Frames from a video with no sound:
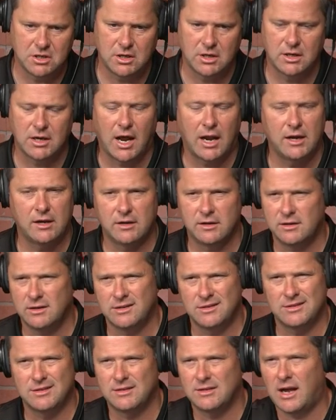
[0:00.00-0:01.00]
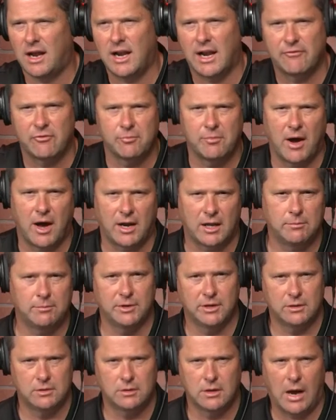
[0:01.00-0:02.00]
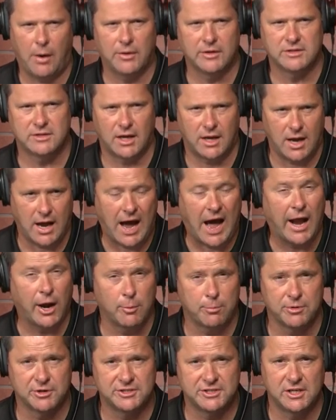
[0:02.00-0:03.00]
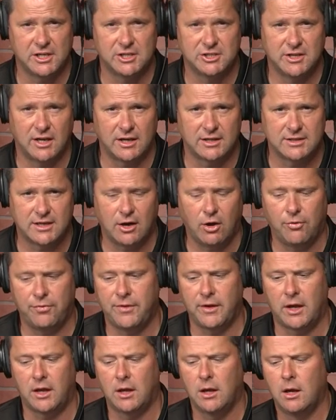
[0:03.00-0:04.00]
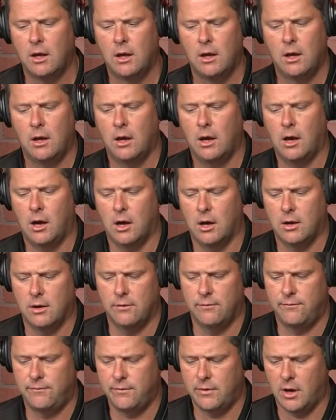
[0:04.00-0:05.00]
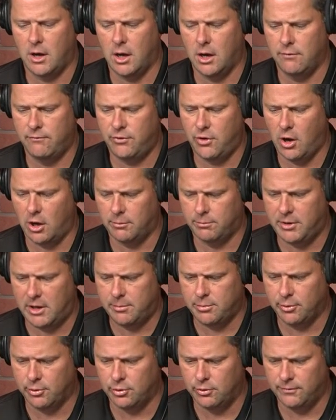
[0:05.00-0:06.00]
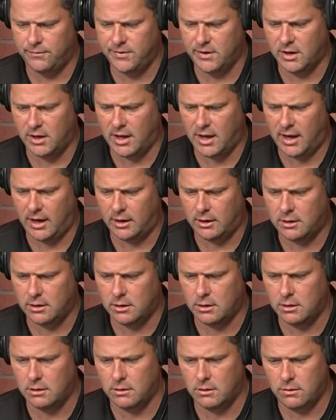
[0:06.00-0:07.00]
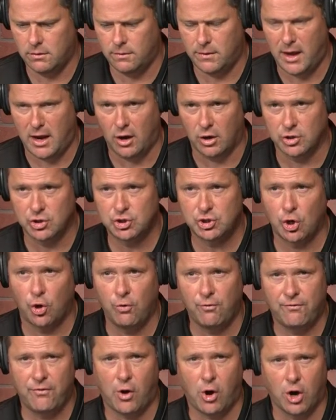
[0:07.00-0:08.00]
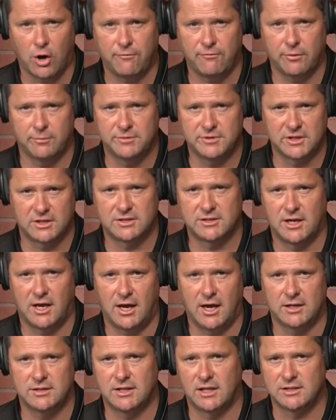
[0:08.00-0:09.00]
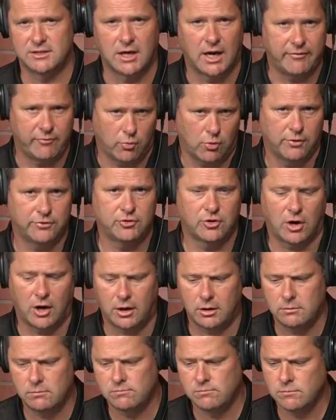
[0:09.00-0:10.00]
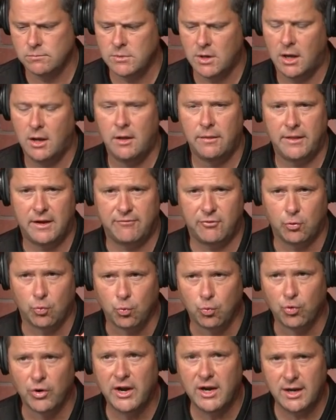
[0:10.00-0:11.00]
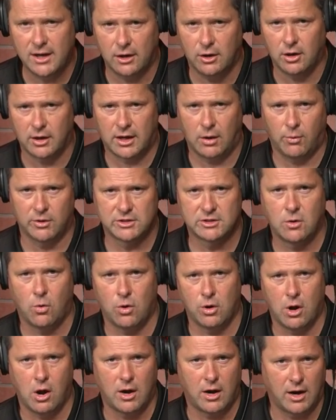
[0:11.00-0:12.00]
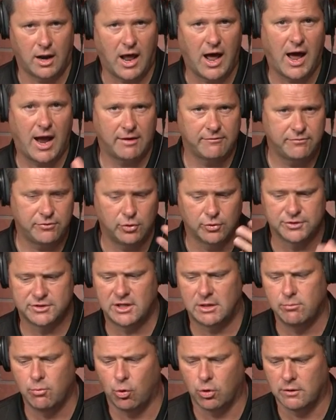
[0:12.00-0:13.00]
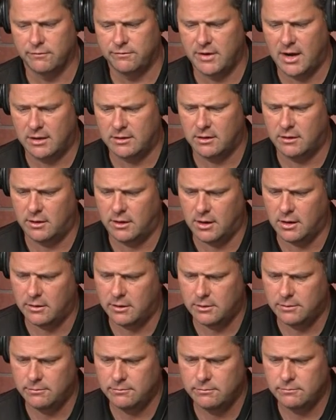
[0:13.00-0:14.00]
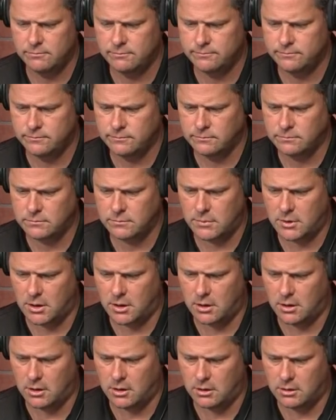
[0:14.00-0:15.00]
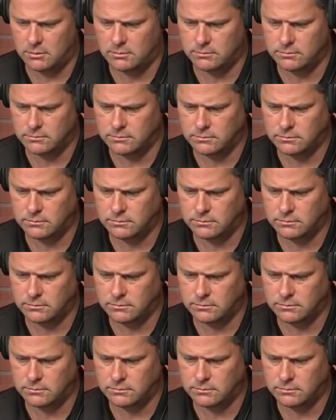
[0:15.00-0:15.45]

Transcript: not not everybody, but I would say a higher percentage than is healthy of uh, of young people who feel like they are so far from success that it's not even worth trying. if you really look at what's going on in life, you'll see more of that than the other. Um,